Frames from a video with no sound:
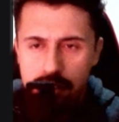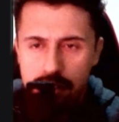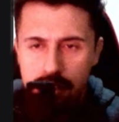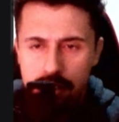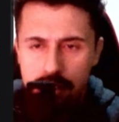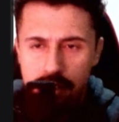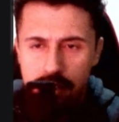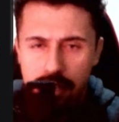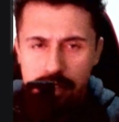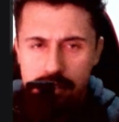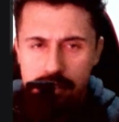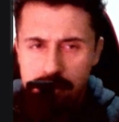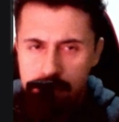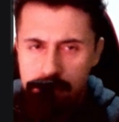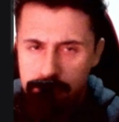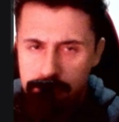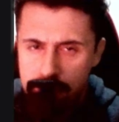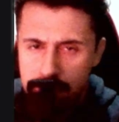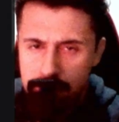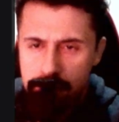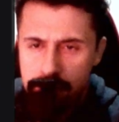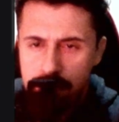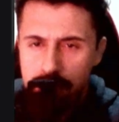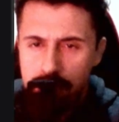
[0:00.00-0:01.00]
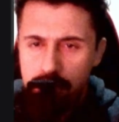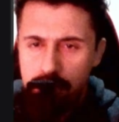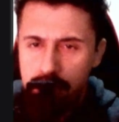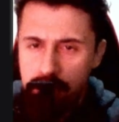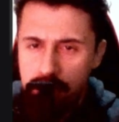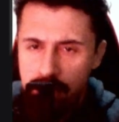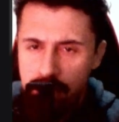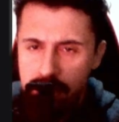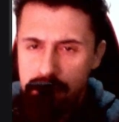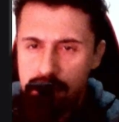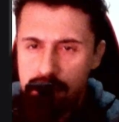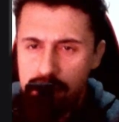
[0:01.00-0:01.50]
Let's
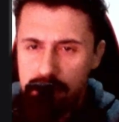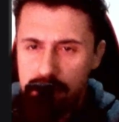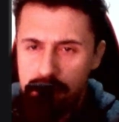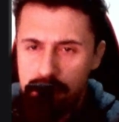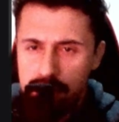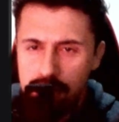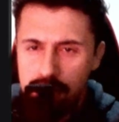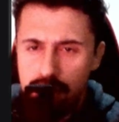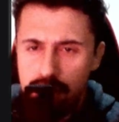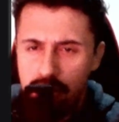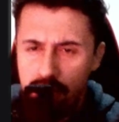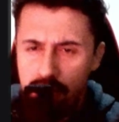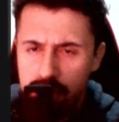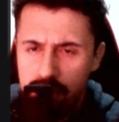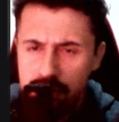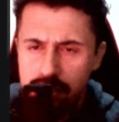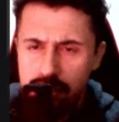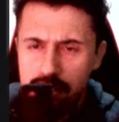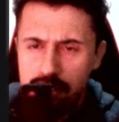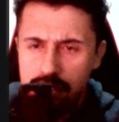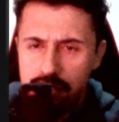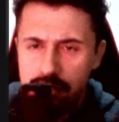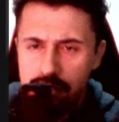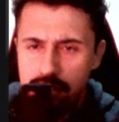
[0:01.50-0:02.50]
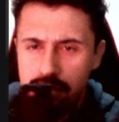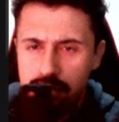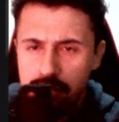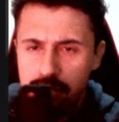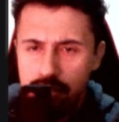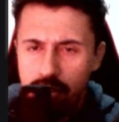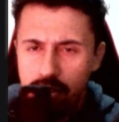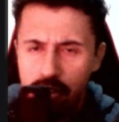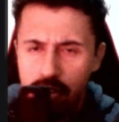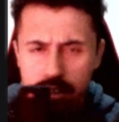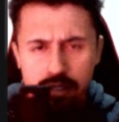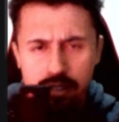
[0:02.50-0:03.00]
create other
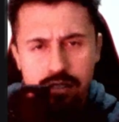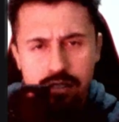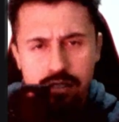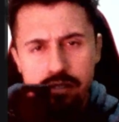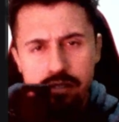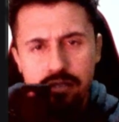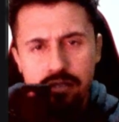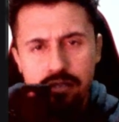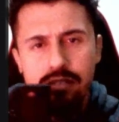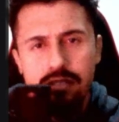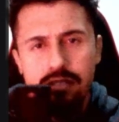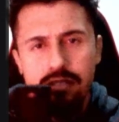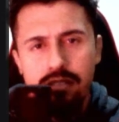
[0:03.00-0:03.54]
orders